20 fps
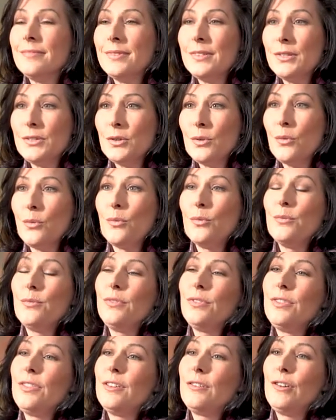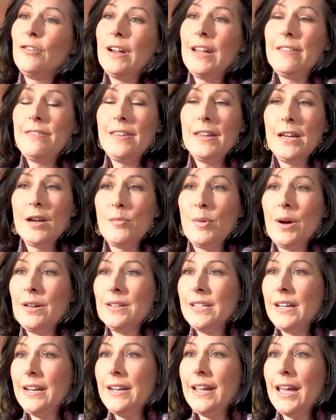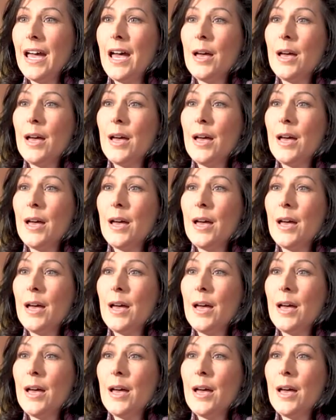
So the great thing about dating